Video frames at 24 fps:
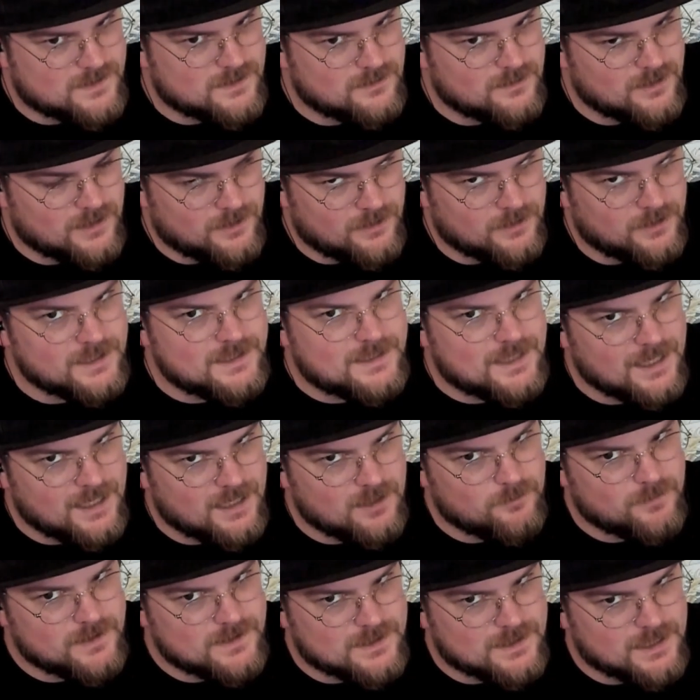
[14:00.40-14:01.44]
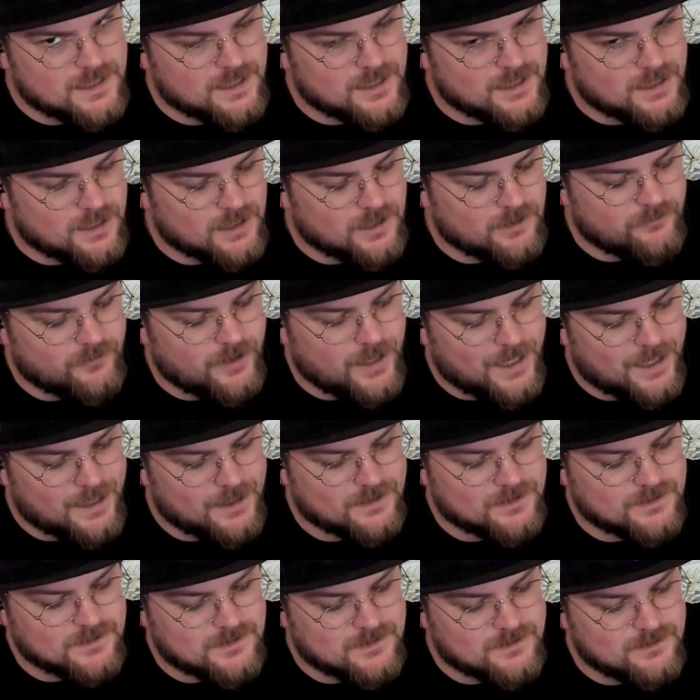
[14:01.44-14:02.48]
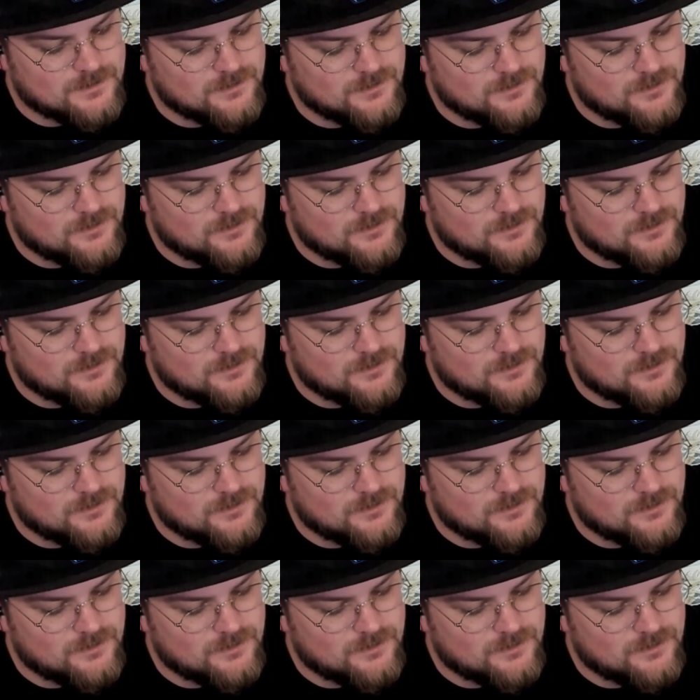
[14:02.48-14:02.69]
unless they get a Misty and get enough heads,